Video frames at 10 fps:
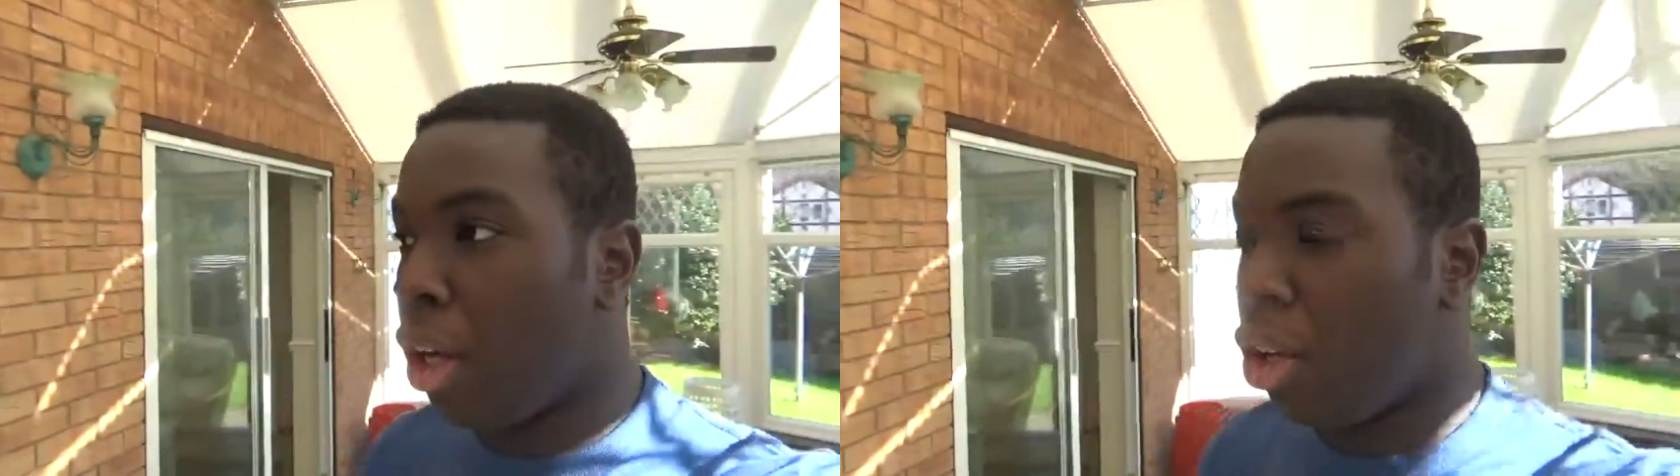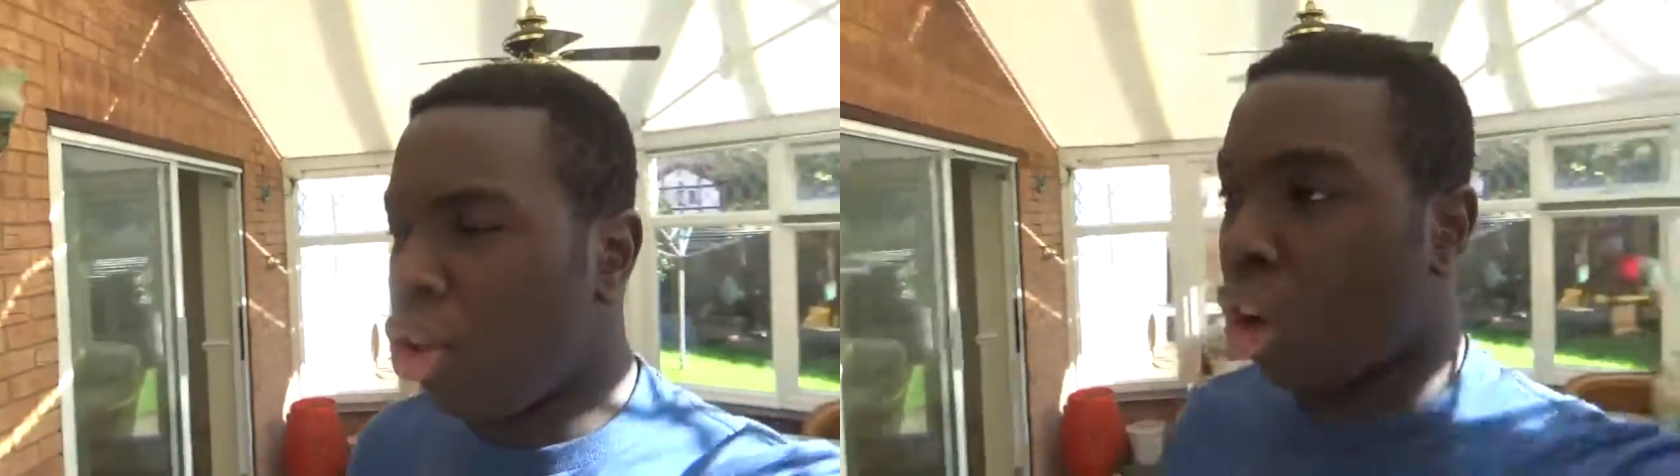
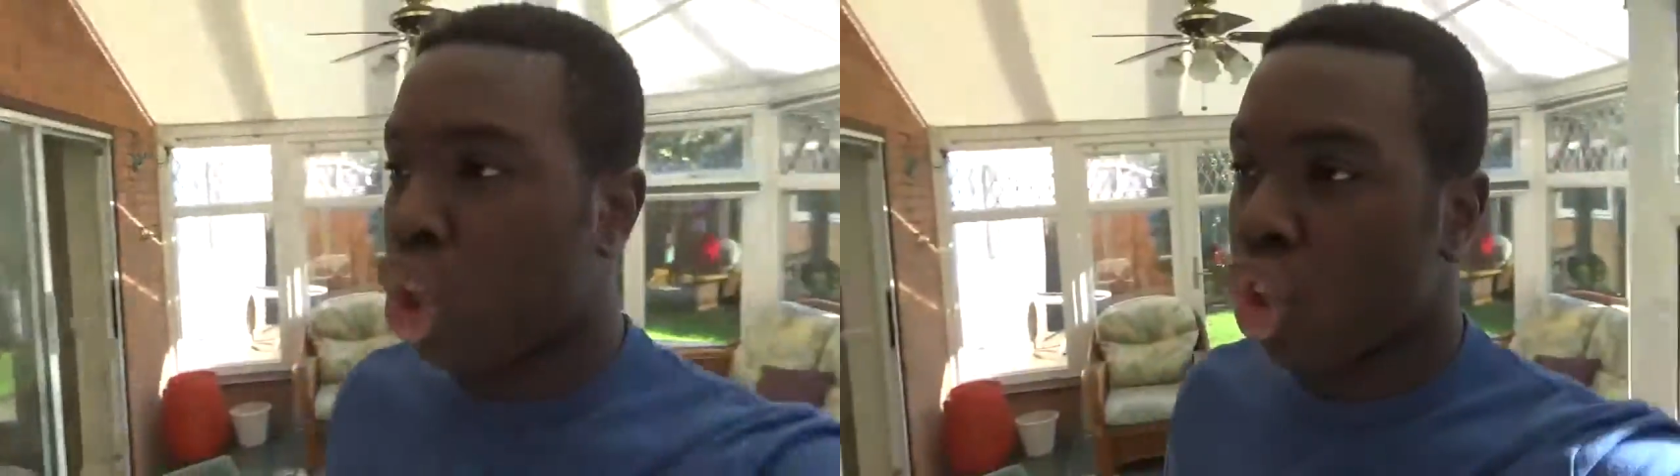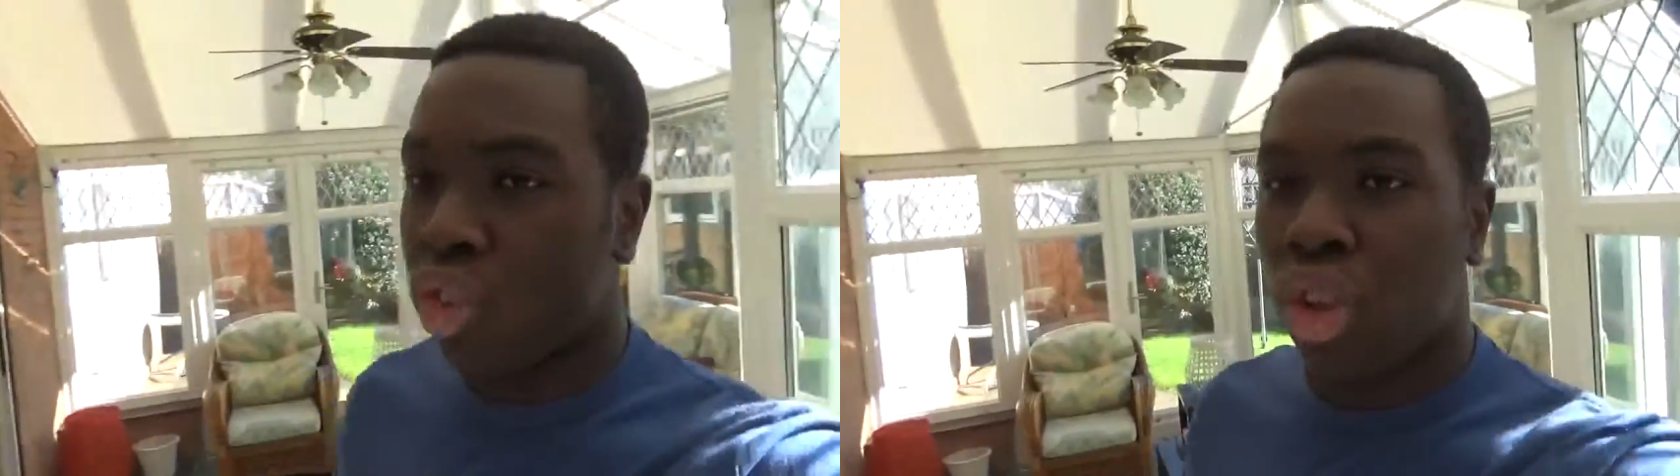not
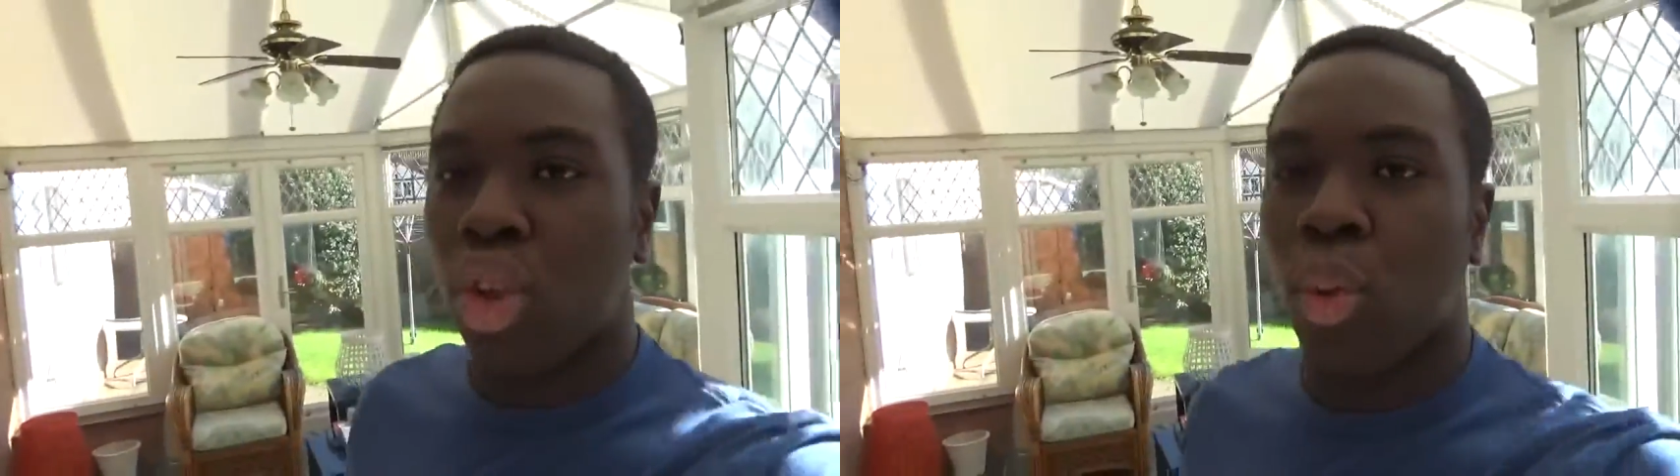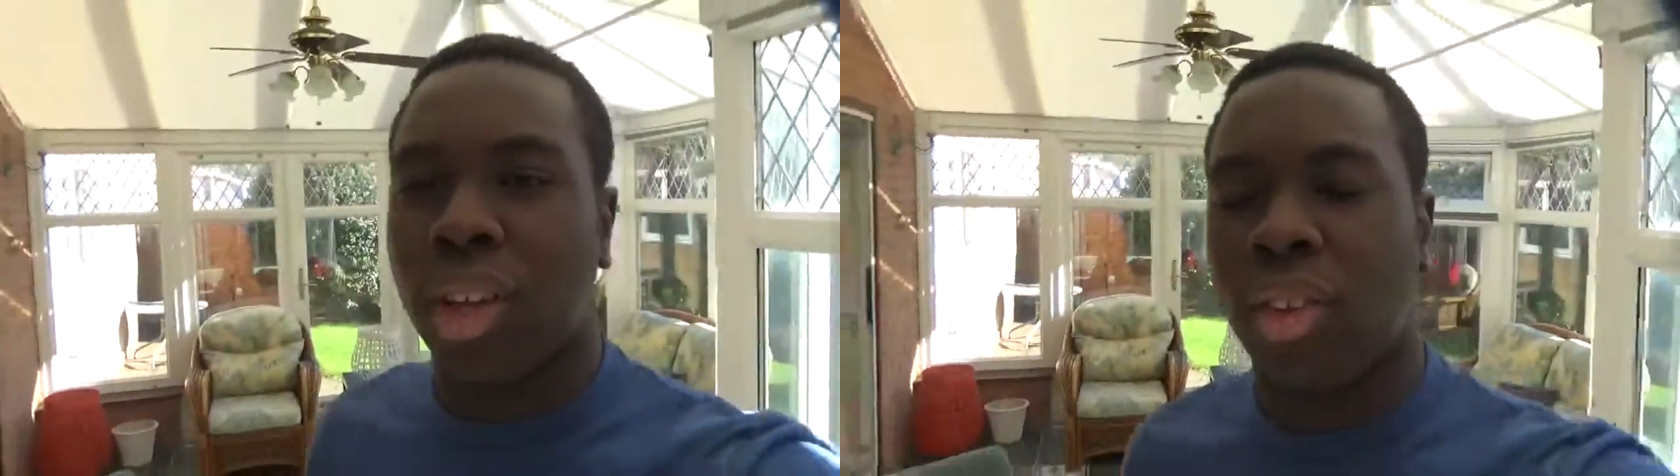just in
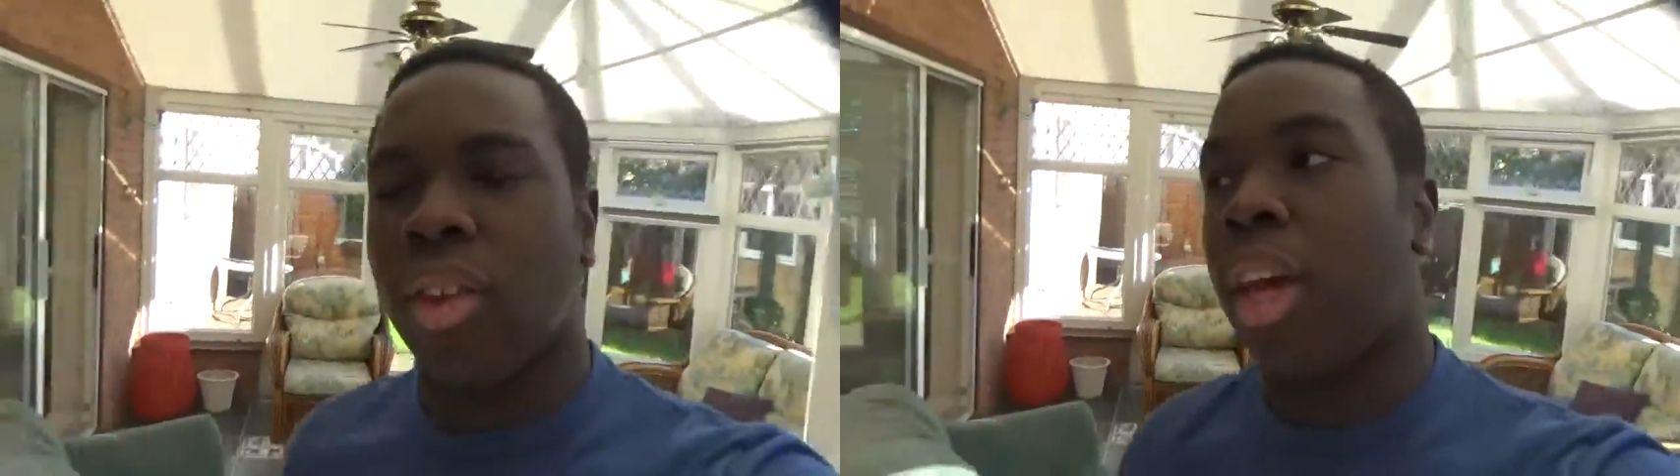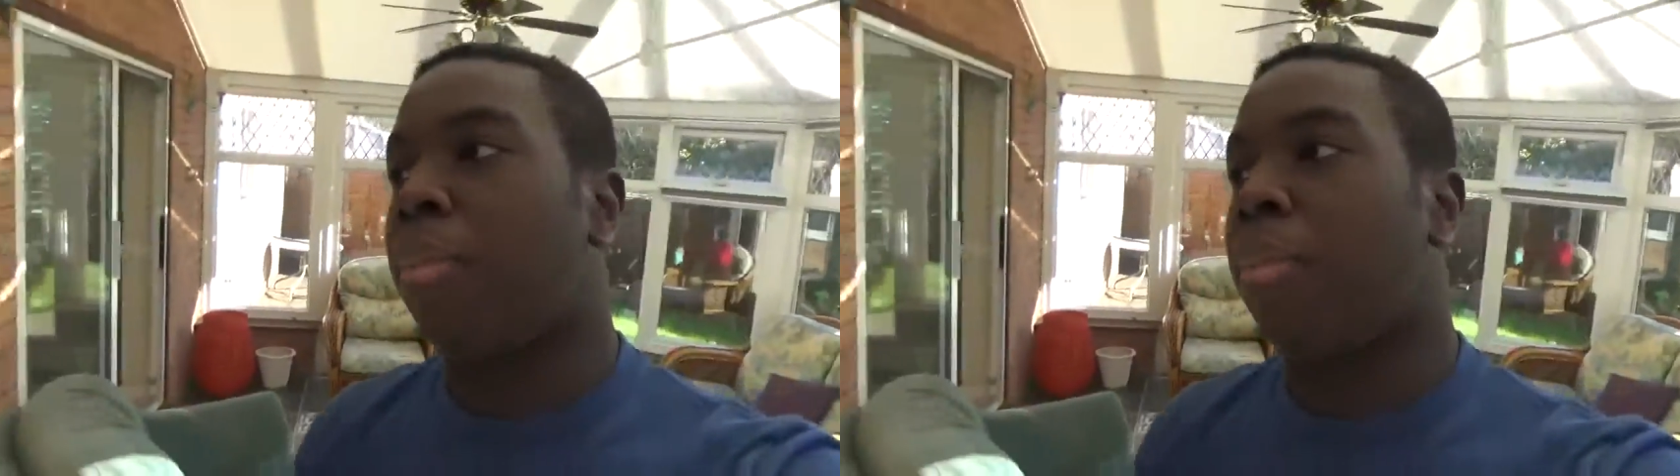USA,